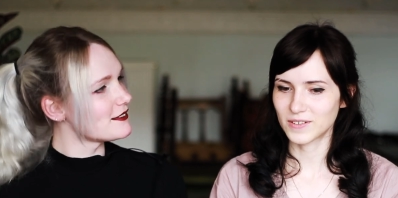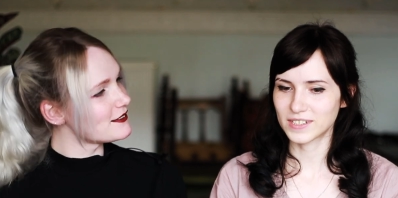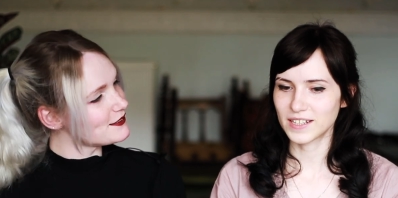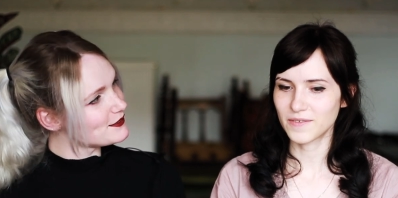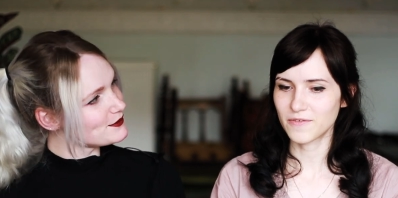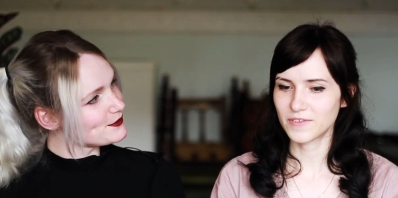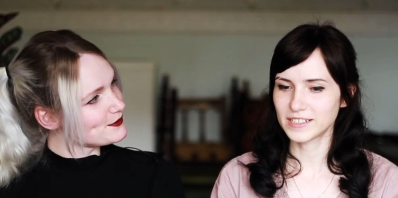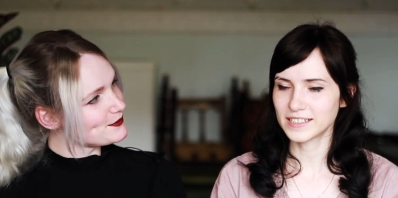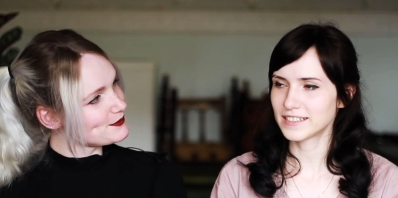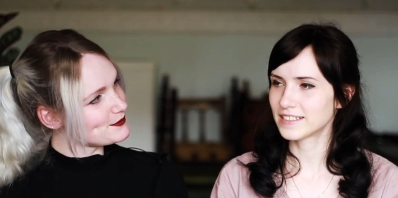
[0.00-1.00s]
Speaker 1: it was never
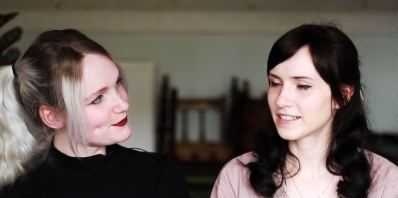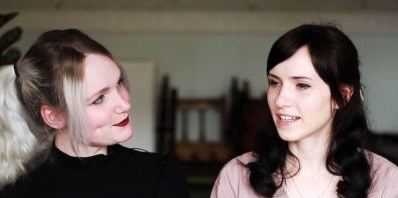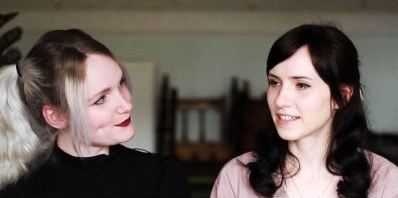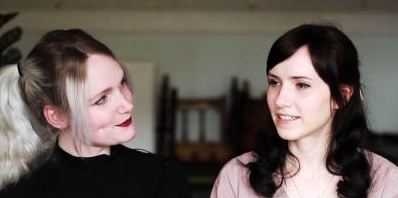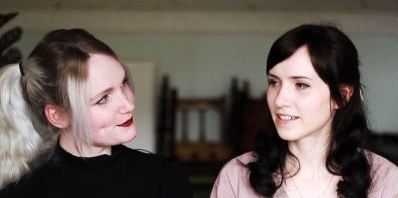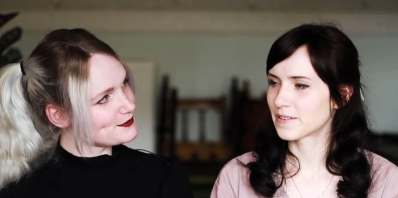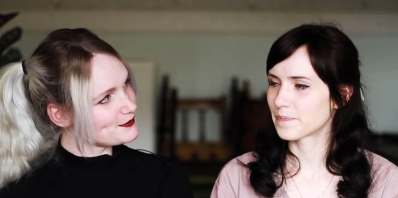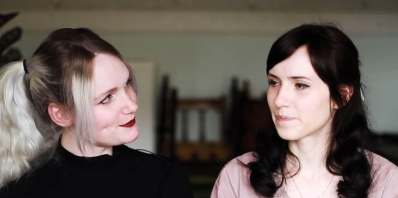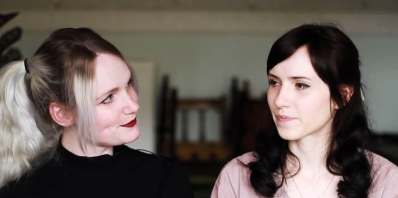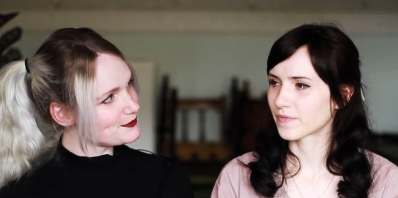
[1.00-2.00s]
really like
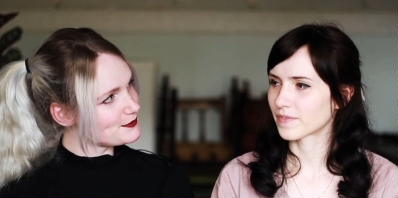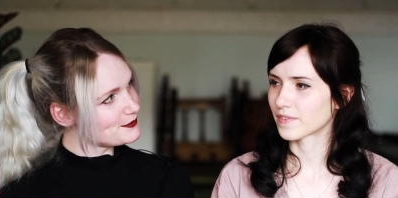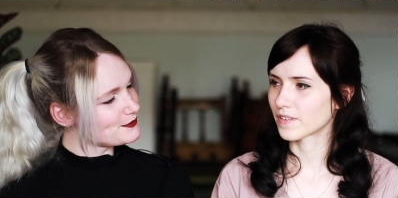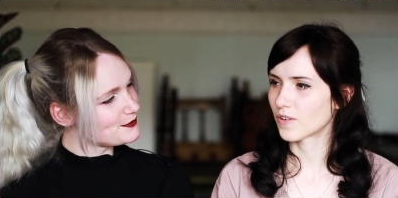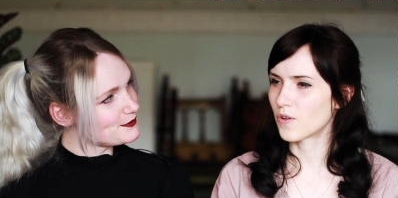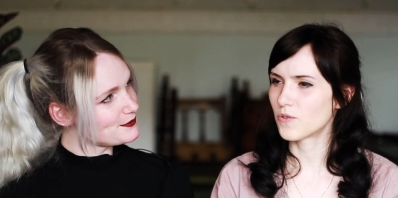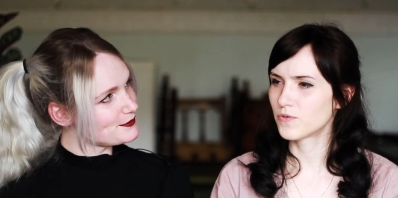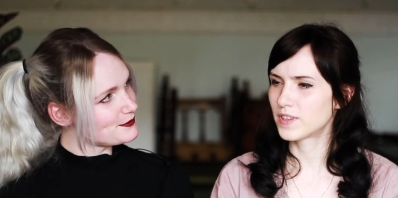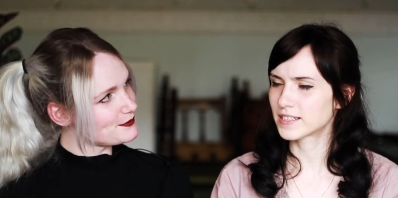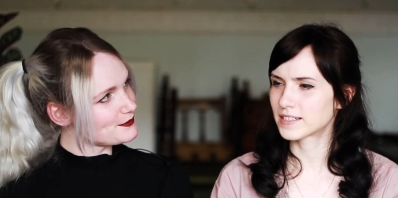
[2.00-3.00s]
um,
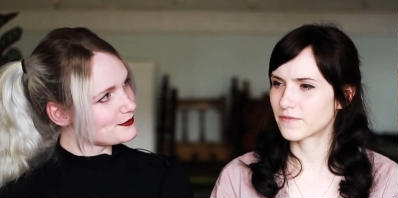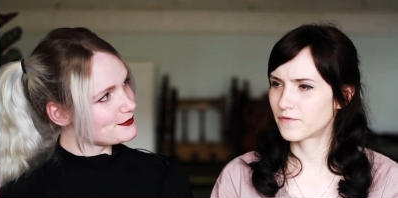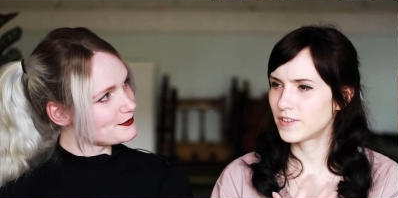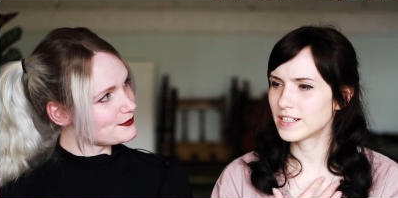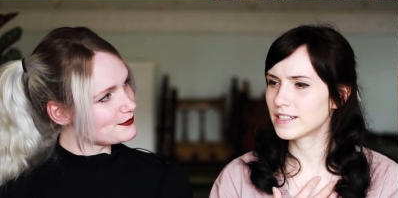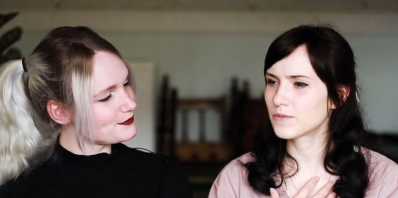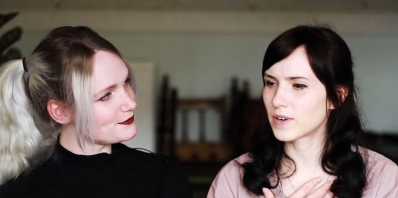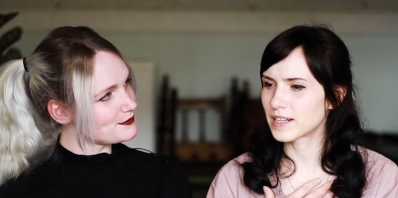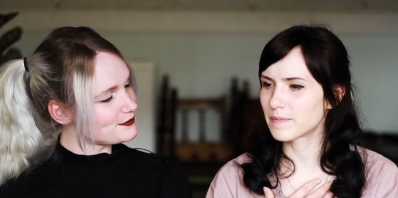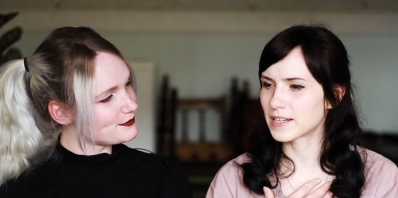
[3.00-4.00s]
oh this feeling
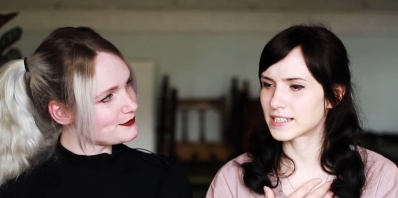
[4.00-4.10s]
within